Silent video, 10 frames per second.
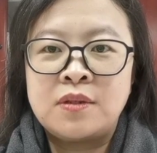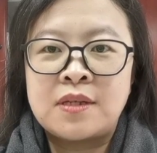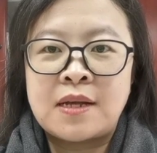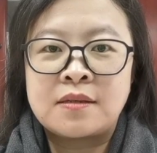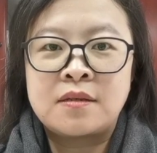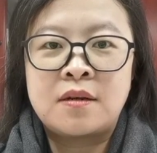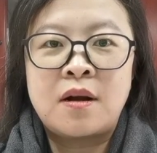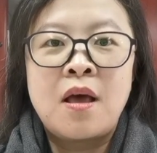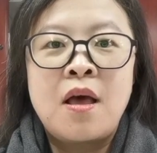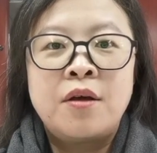disaster
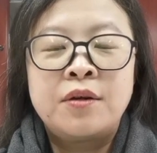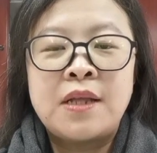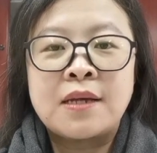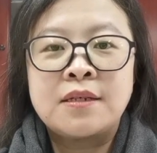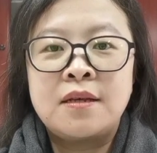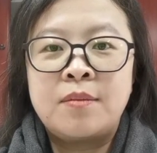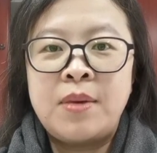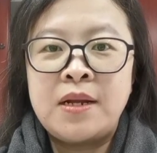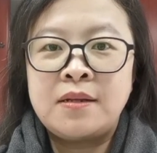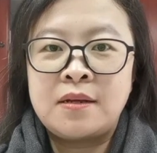reduction
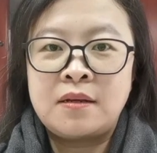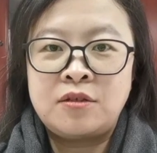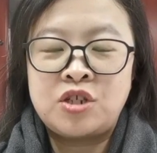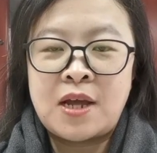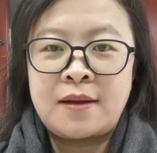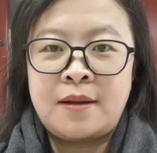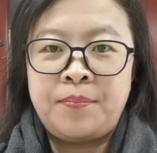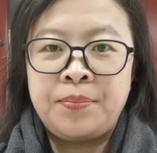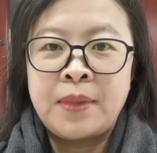ability in China.